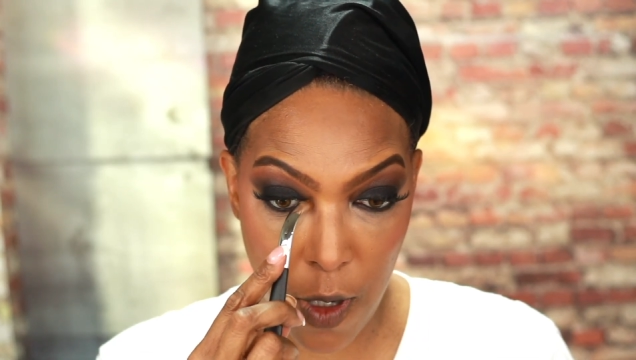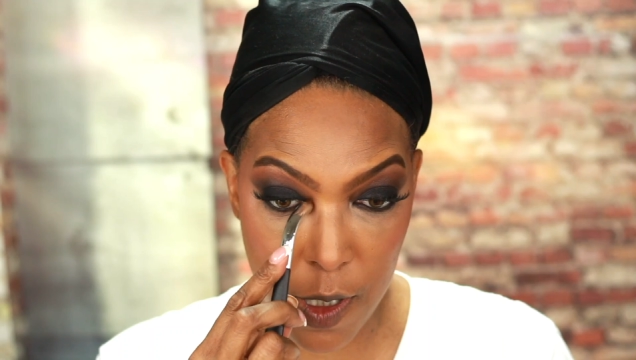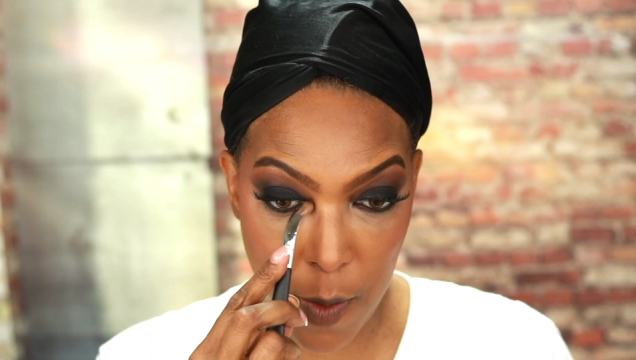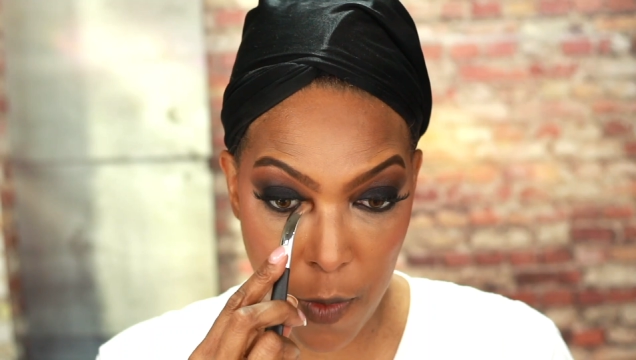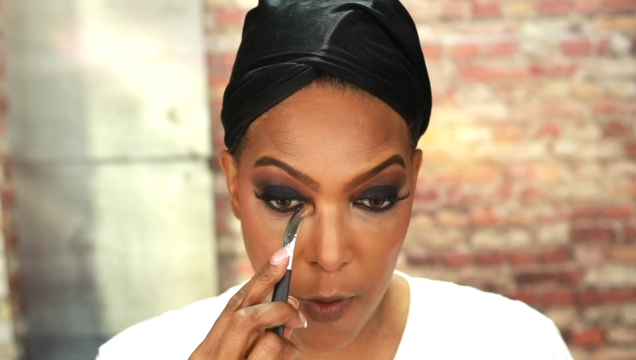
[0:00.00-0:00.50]

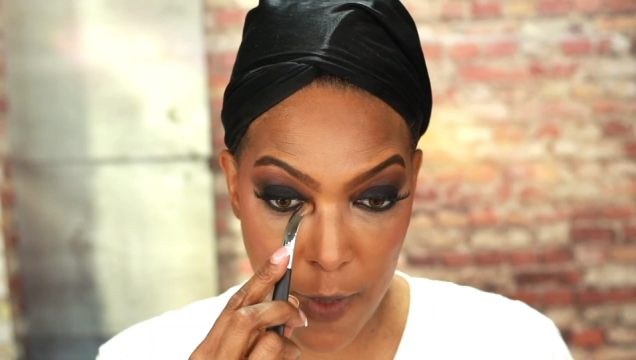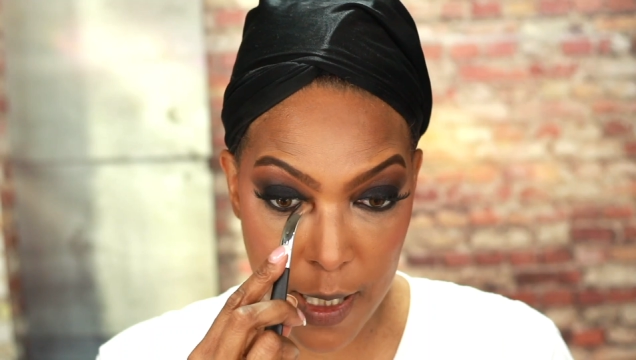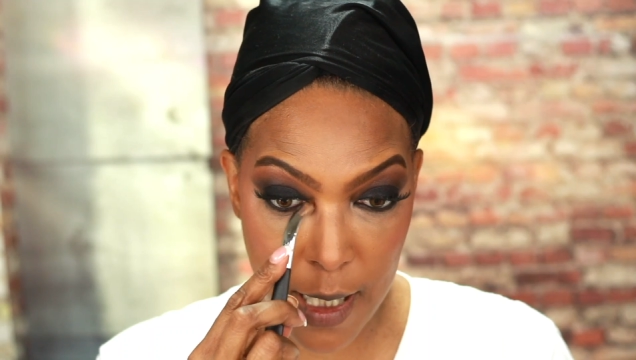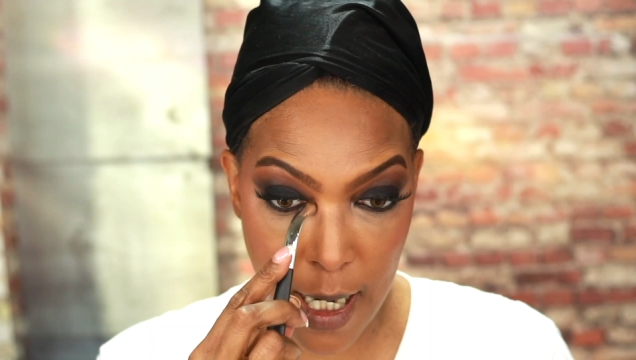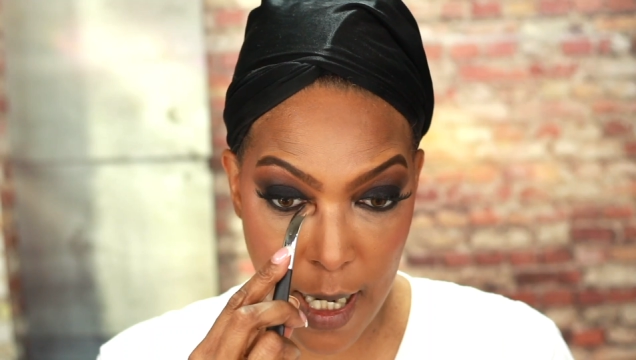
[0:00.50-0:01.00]
It's the
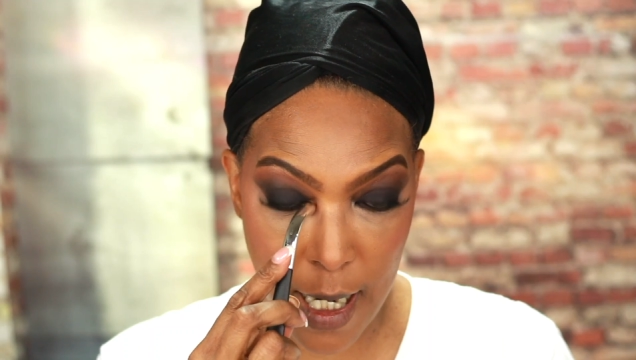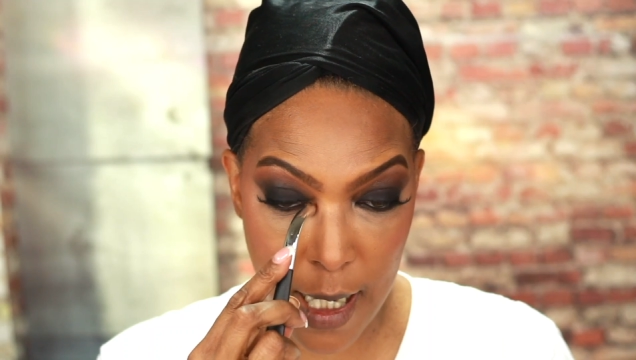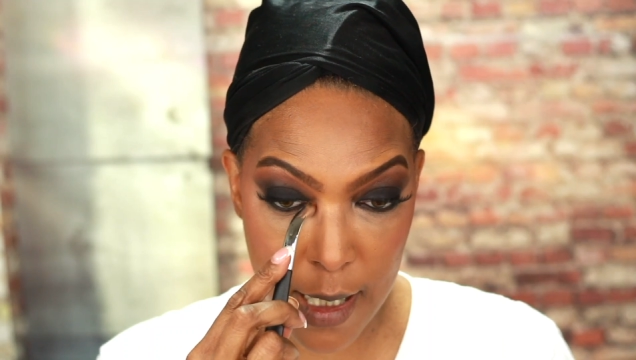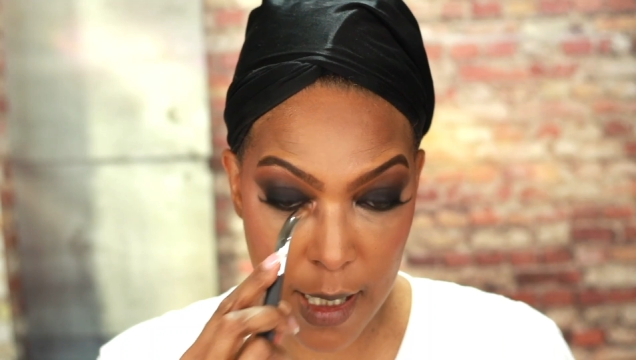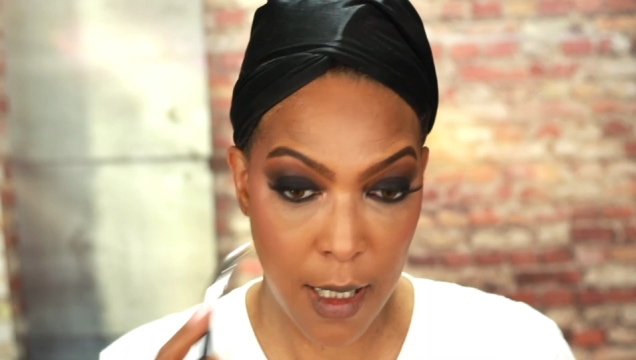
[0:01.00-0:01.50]
perfect
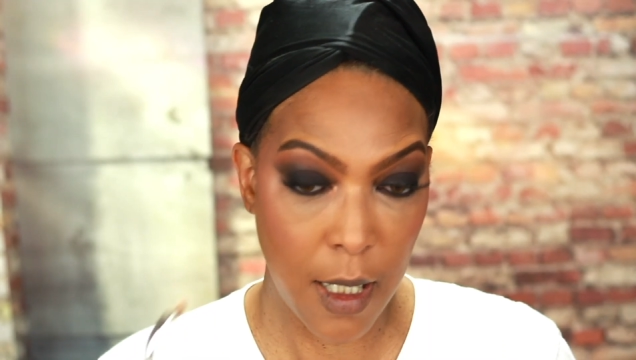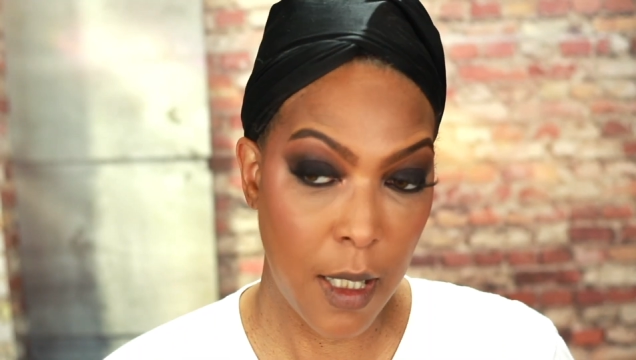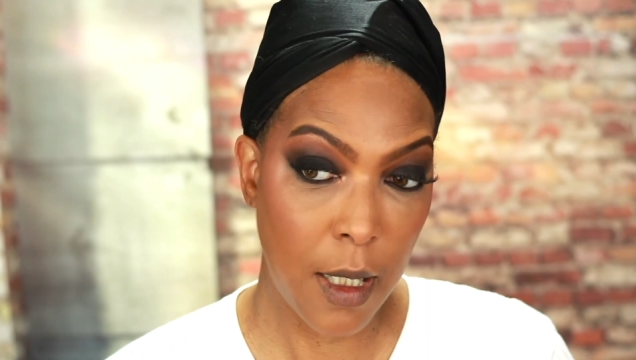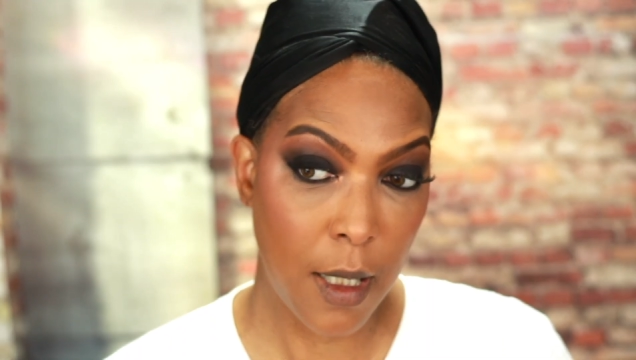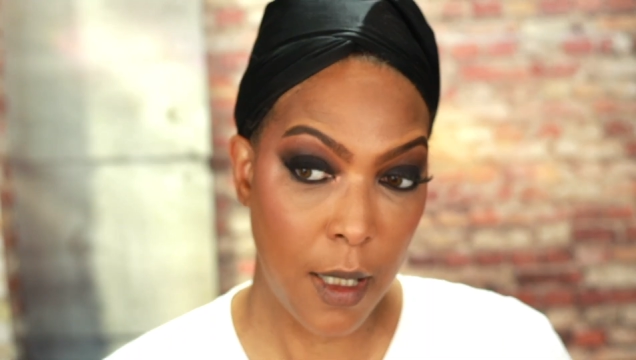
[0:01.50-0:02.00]
size,
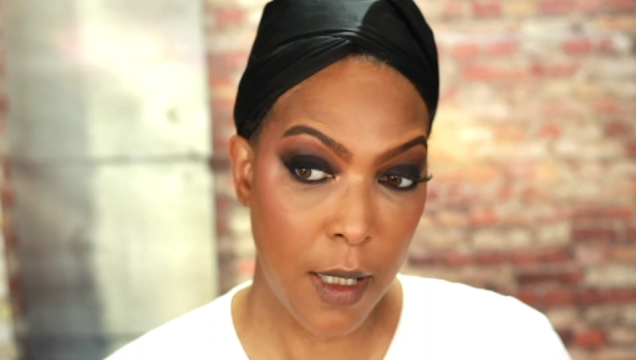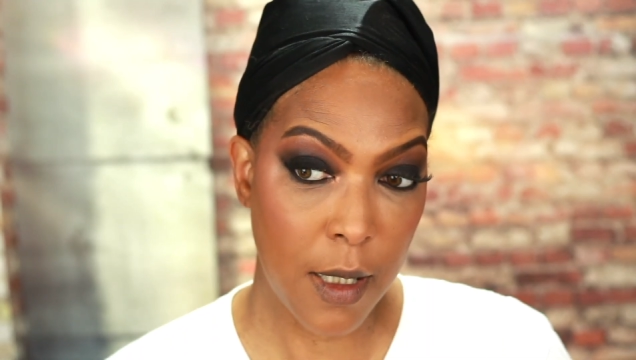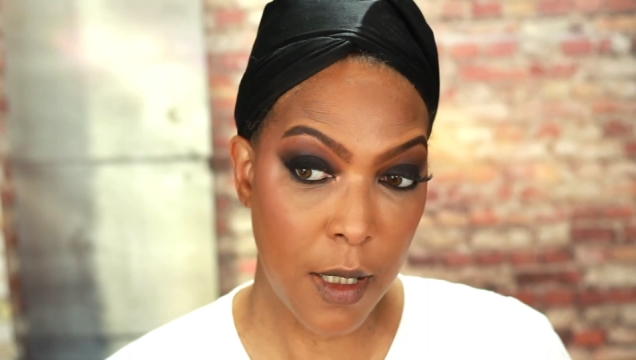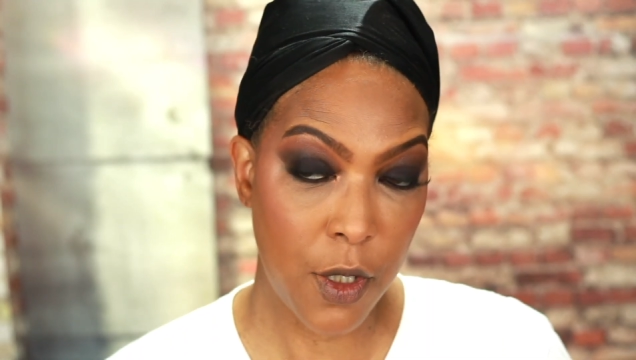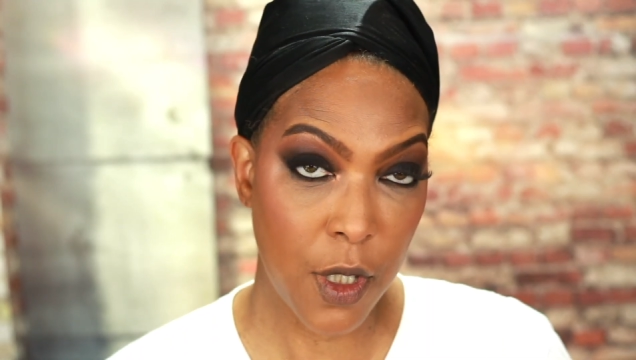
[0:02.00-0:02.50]

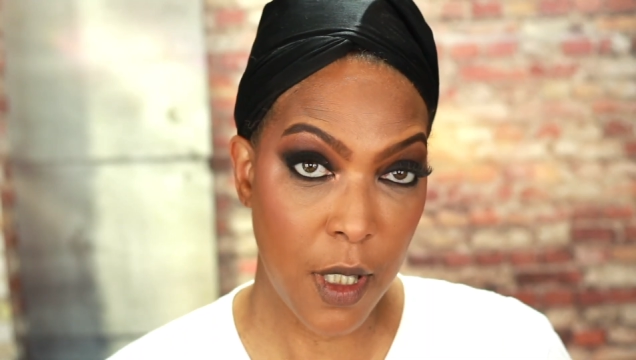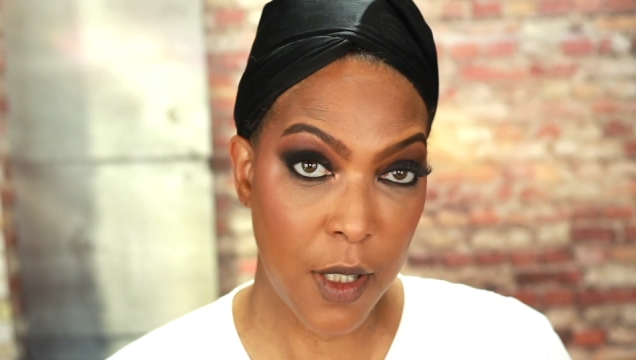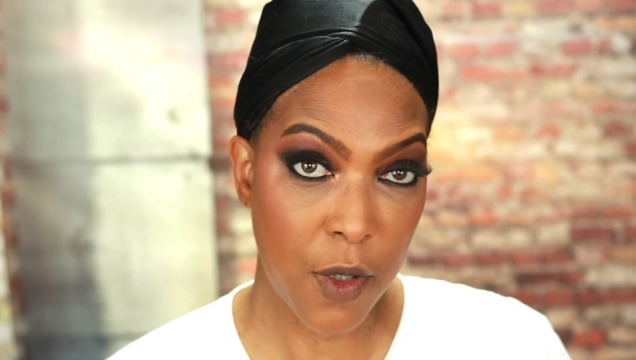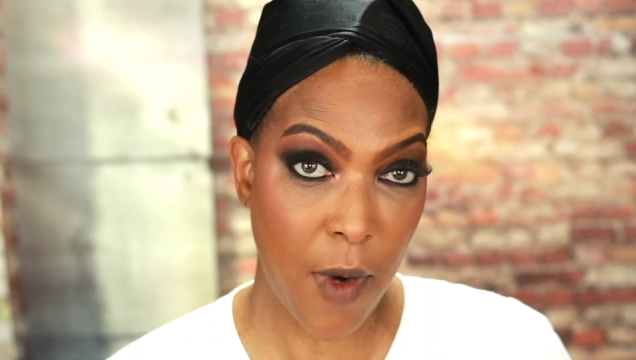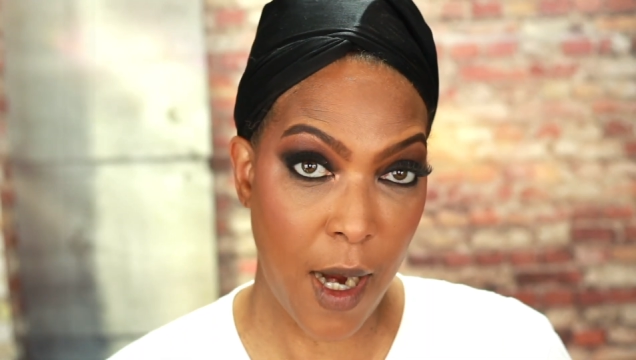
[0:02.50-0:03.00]
hits it
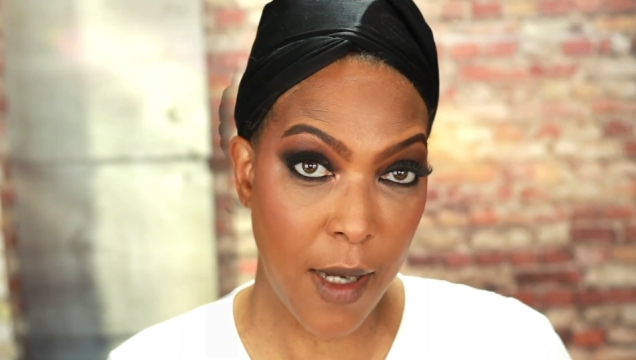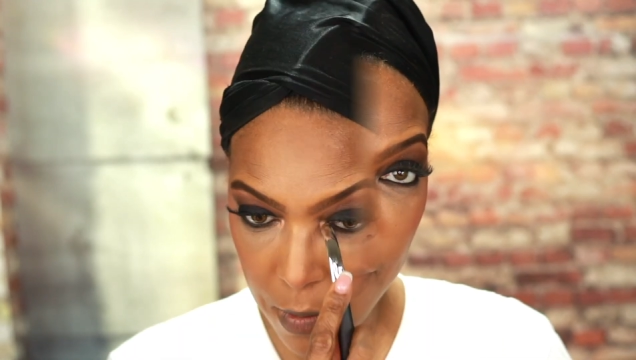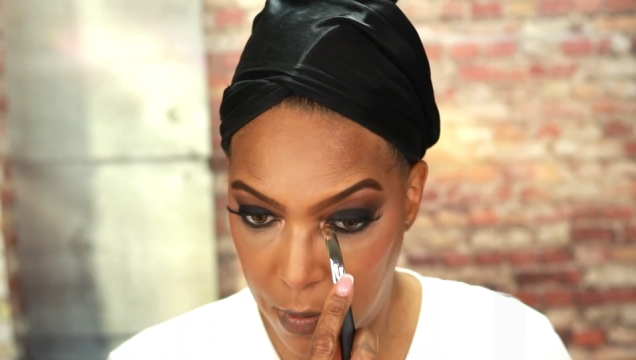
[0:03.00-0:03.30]
just right.